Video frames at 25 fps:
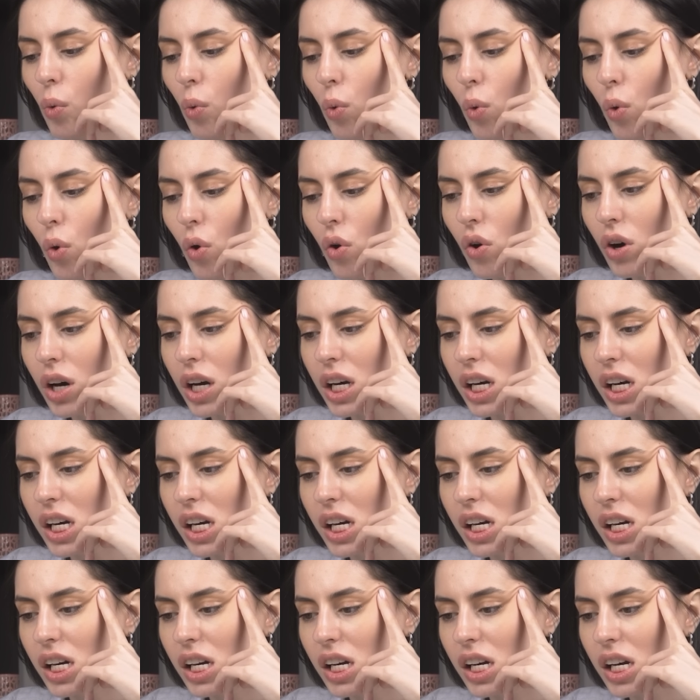
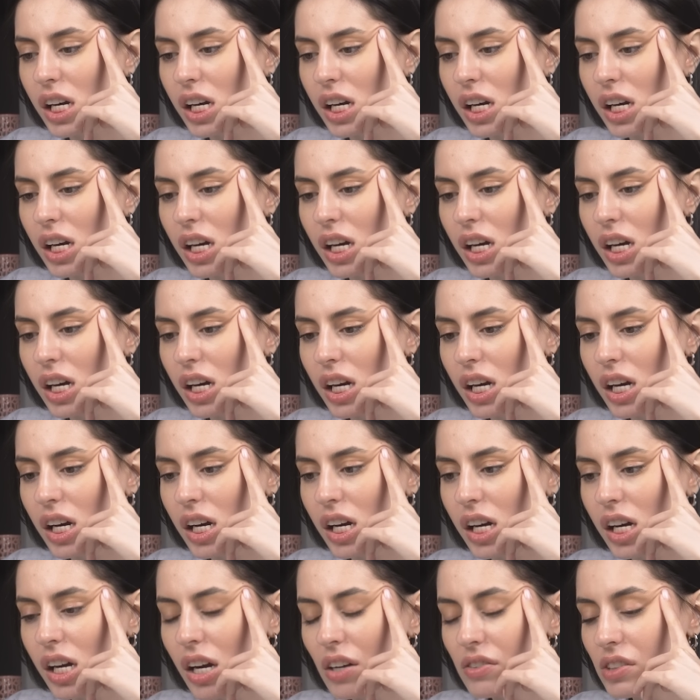Or
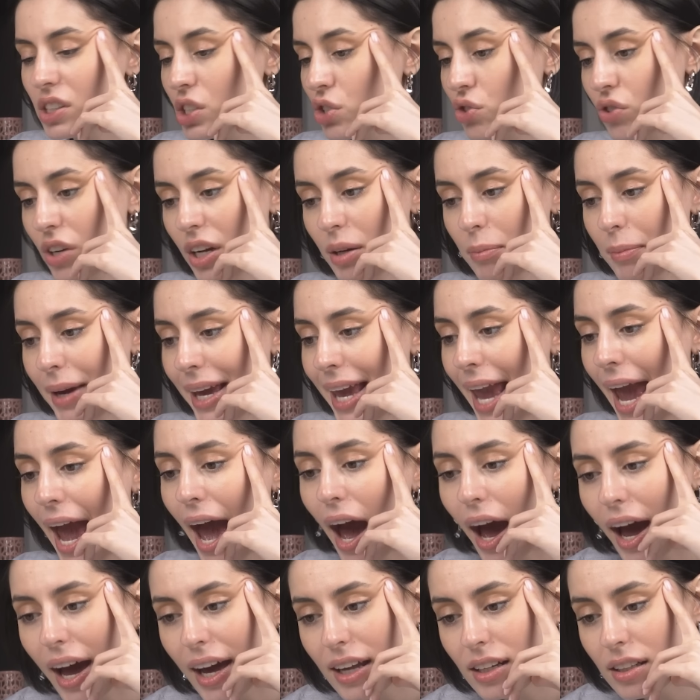this trend may
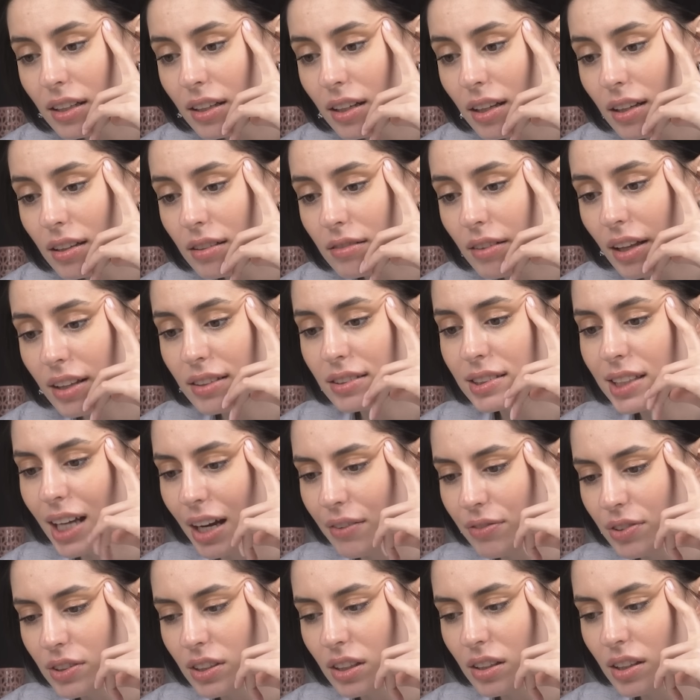end, and
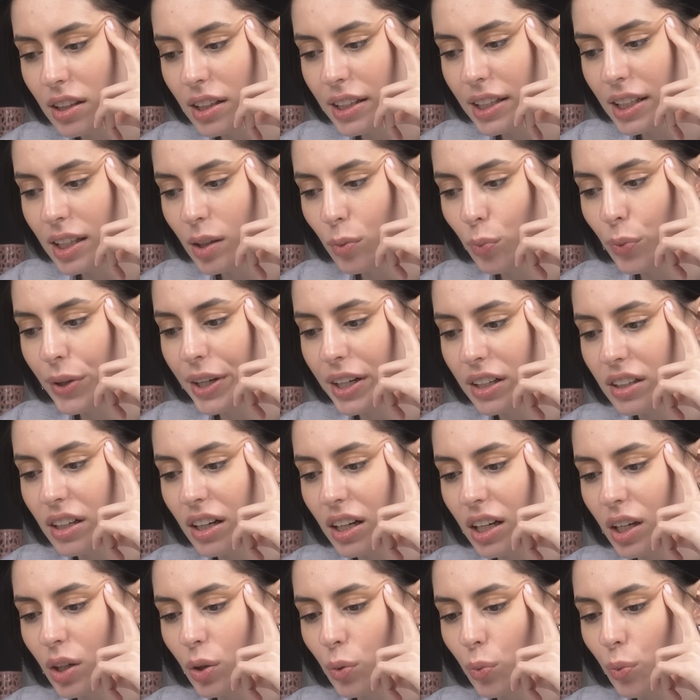definitely we
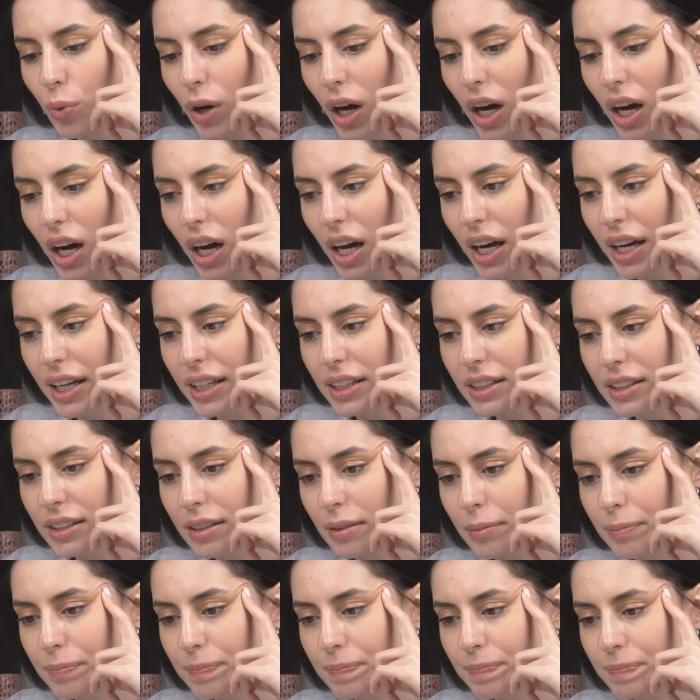are quite
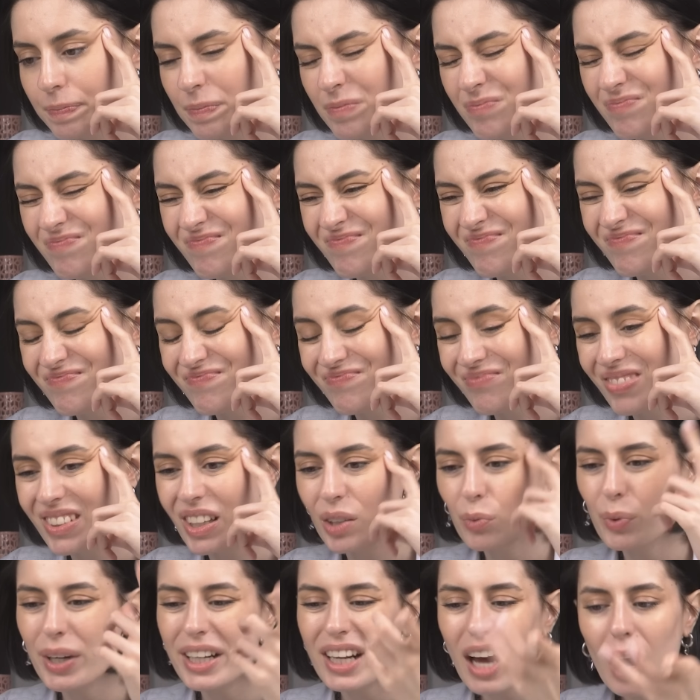
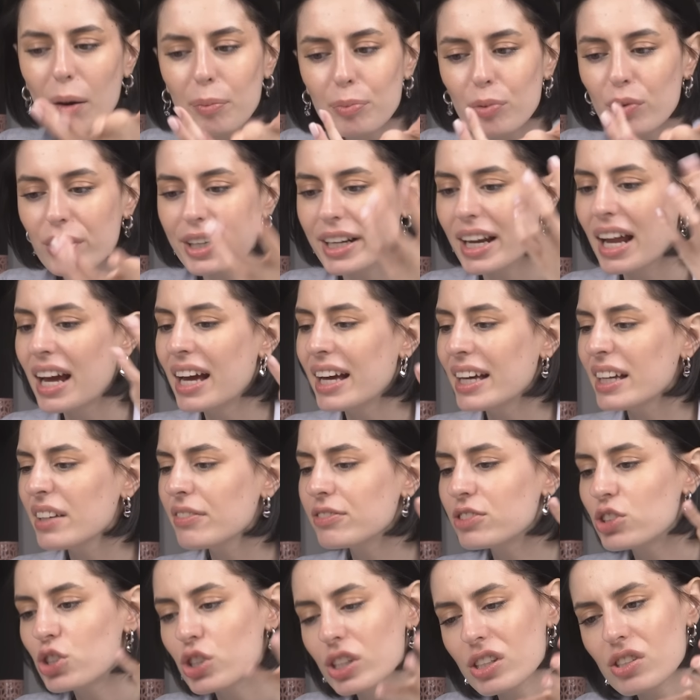upward.
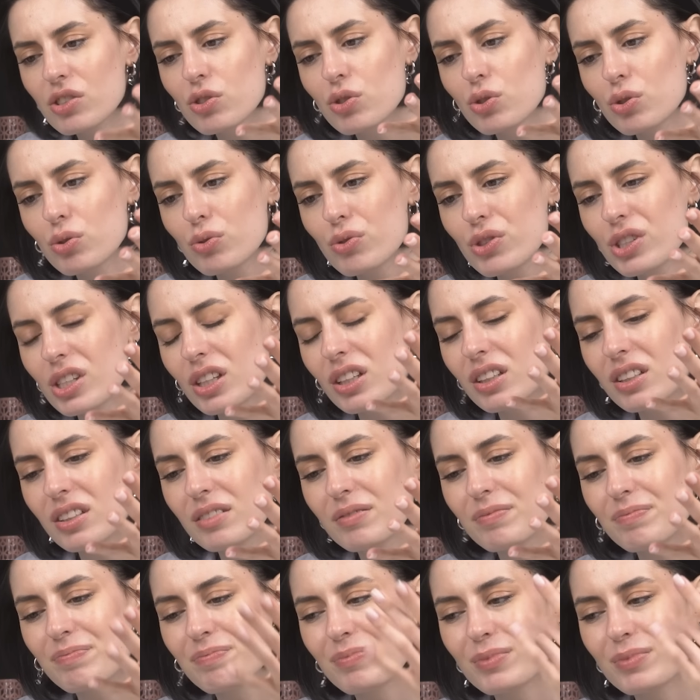If just
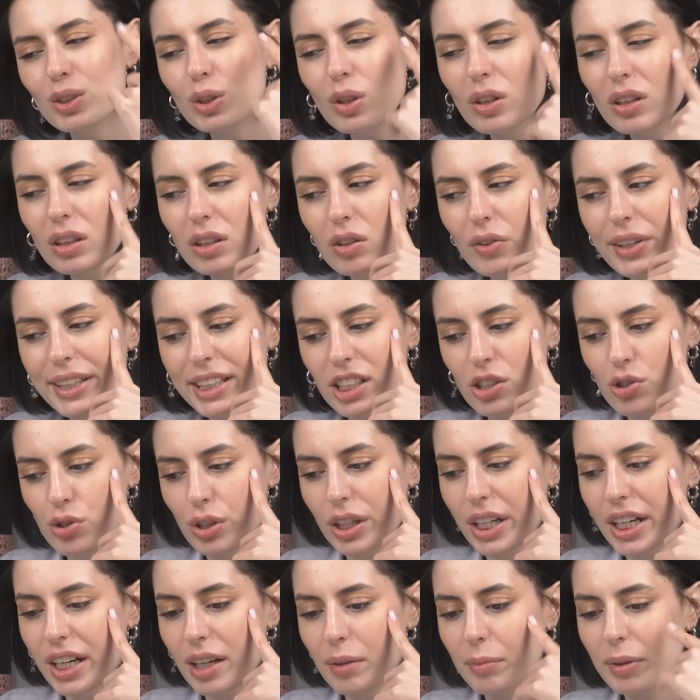choosing to look at the
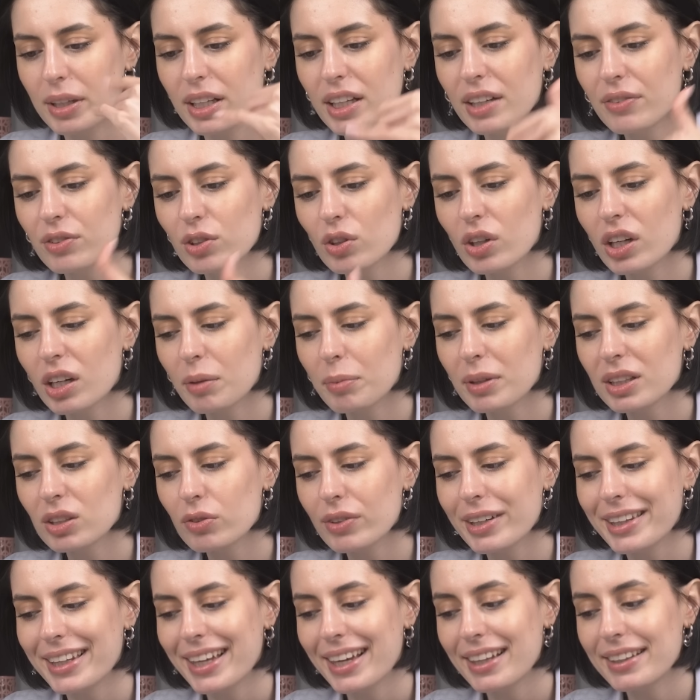chart, but if you're gonna be
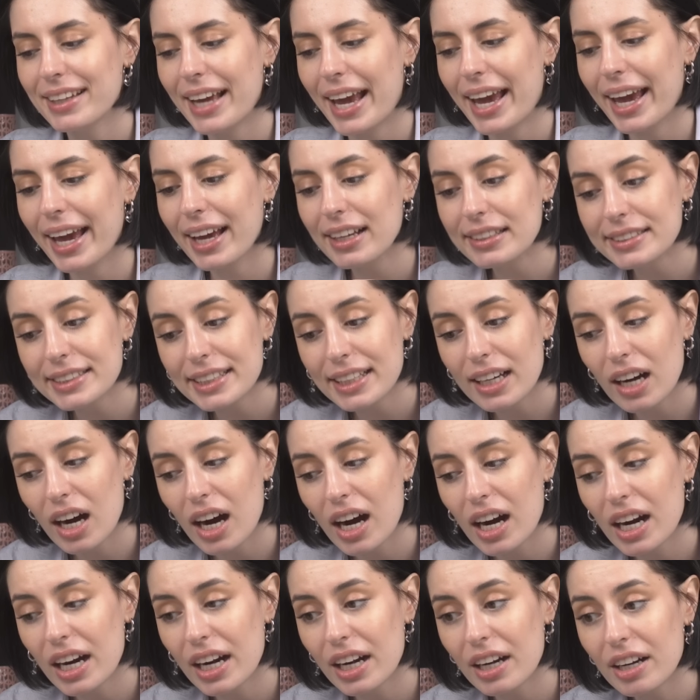looking at the
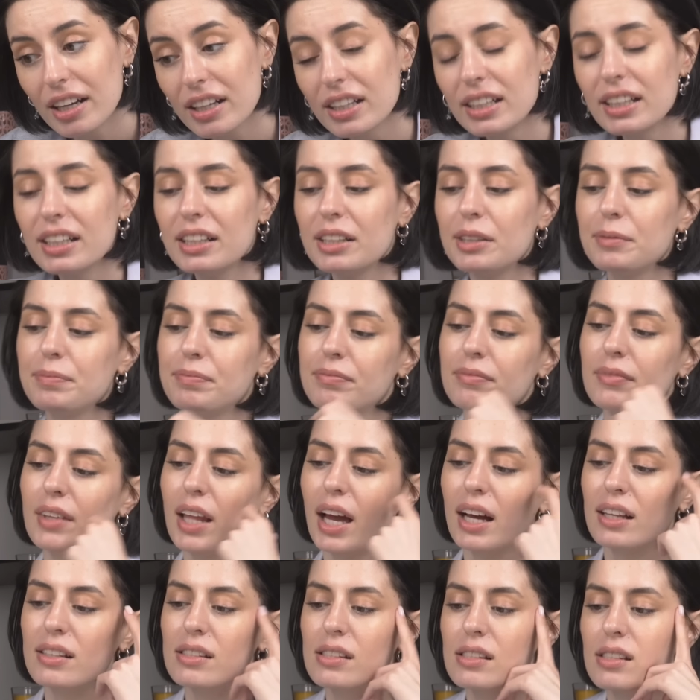ATR,
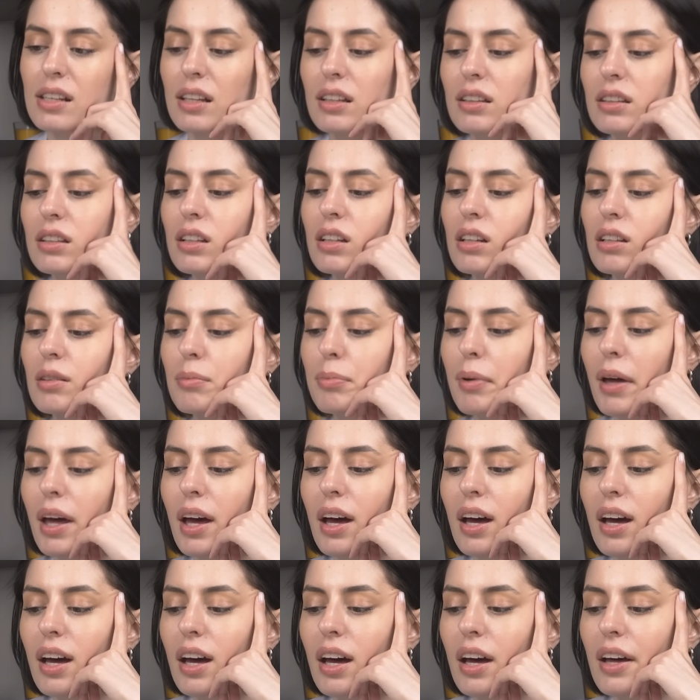that's a little
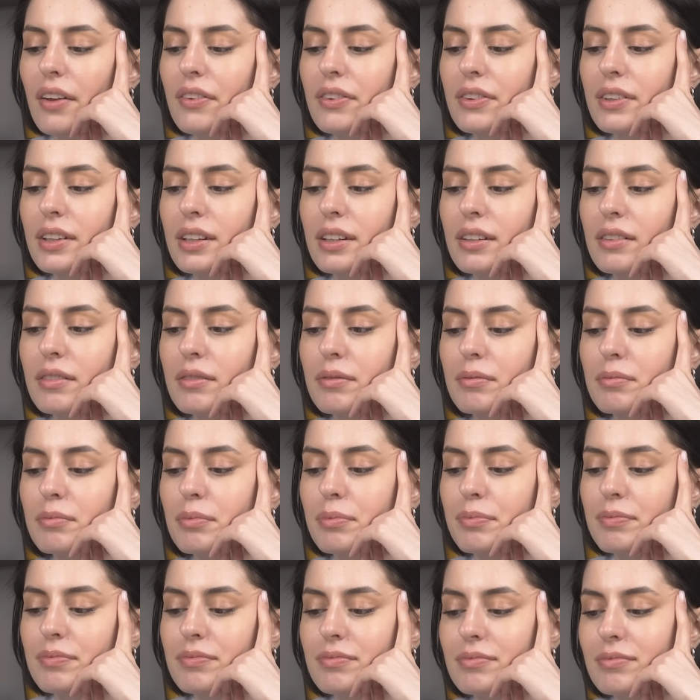bit
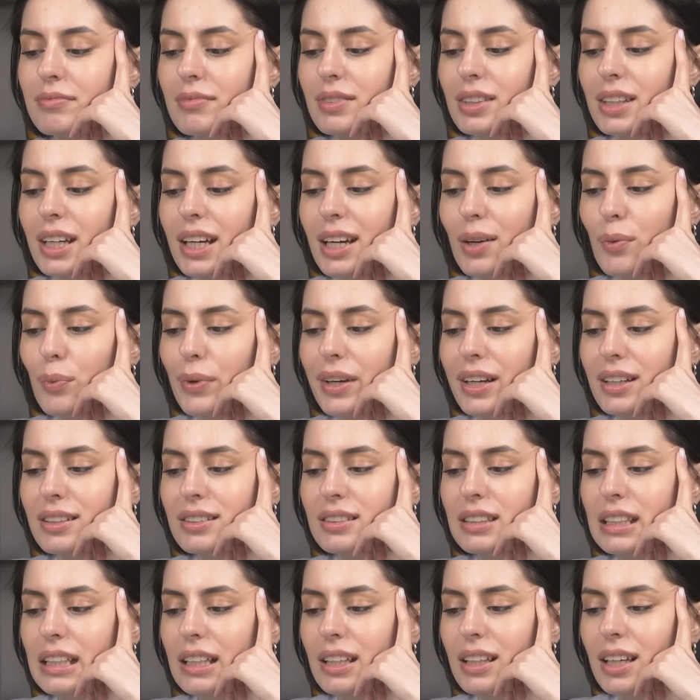like we
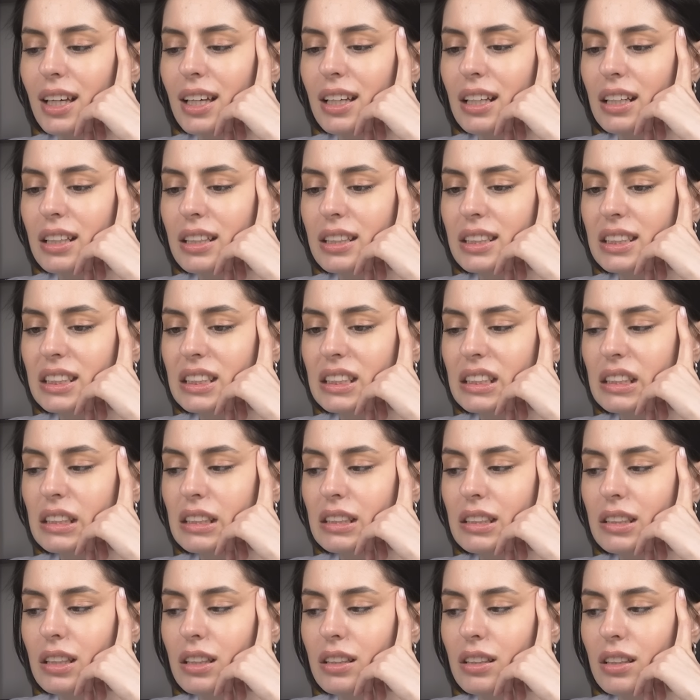allocated,
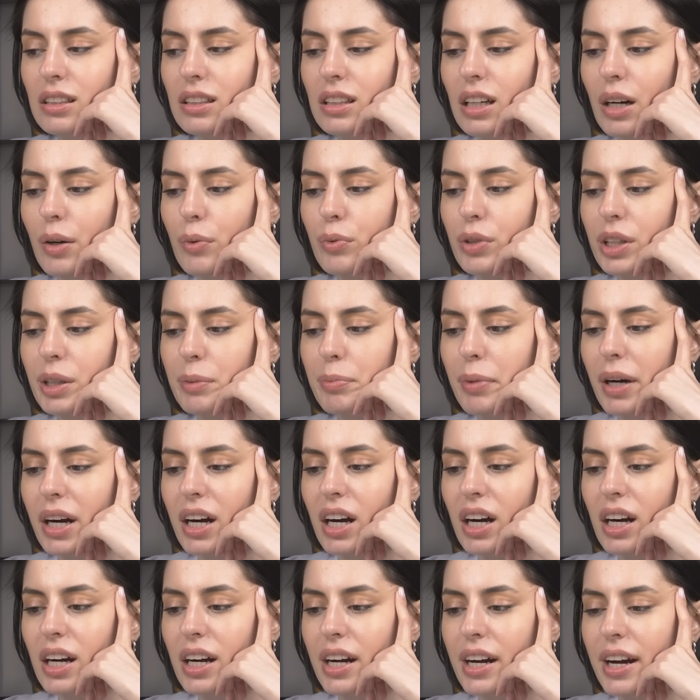and the downward
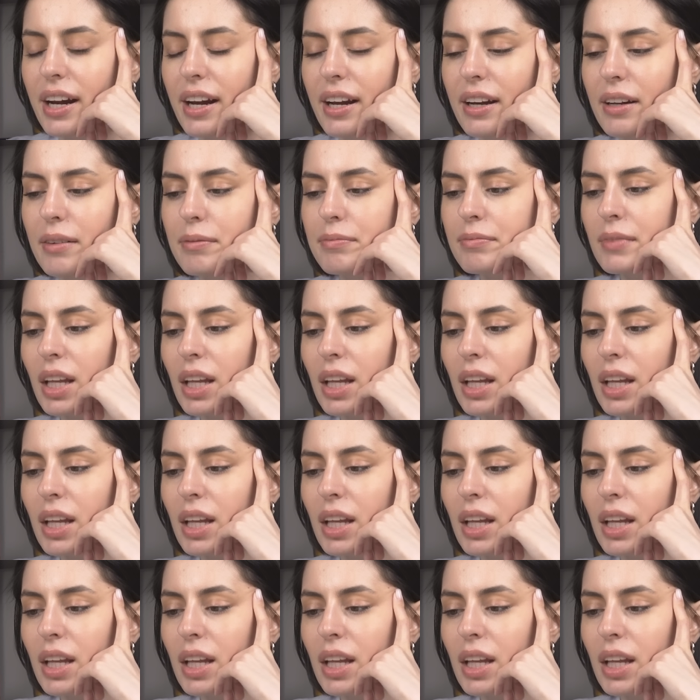part.